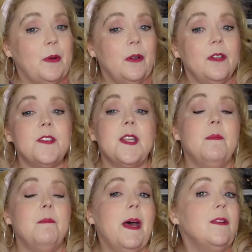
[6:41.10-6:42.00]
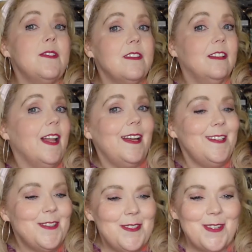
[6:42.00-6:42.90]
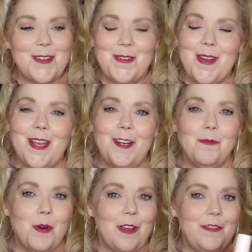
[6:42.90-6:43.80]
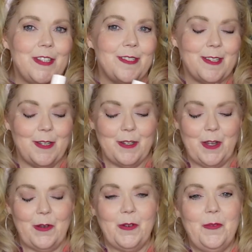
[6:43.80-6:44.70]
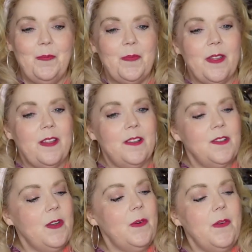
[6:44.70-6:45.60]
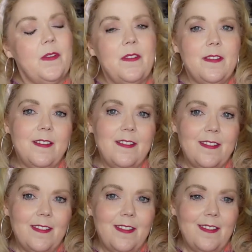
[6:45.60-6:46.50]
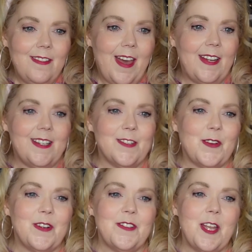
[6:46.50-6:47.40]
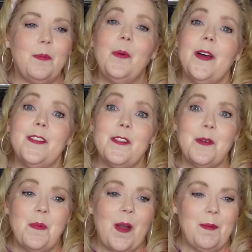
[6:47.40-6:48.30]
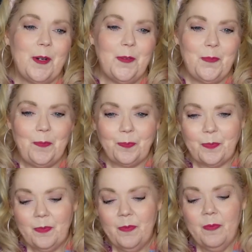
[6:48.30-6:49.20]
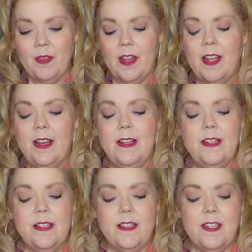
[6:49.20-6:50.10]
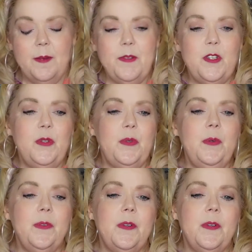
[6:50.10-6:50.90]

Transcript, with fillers: pearls that bounce the light to create a more even skin tone. So that is our step one, the primer. Step two,